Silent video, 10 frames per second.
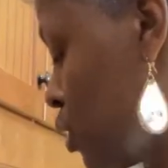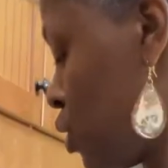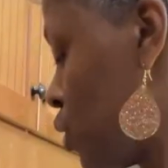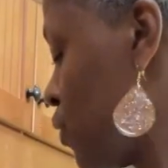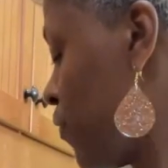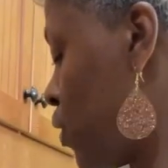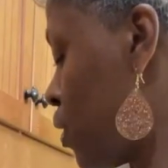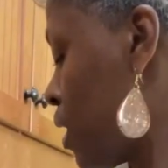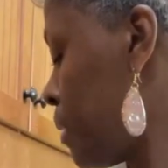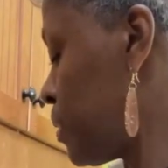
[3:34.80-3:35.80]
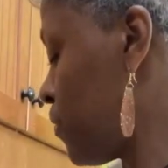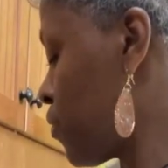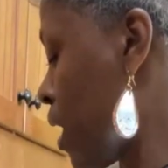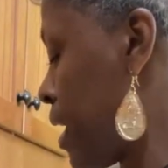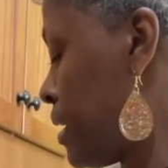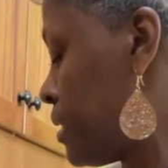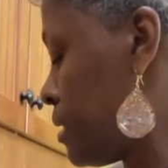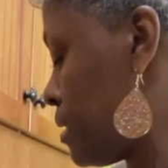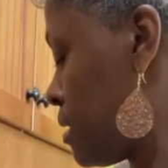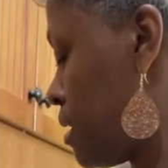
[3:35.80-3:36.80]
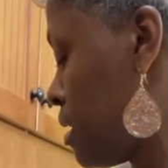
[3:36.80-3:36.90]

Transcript: 2 full cups of rice,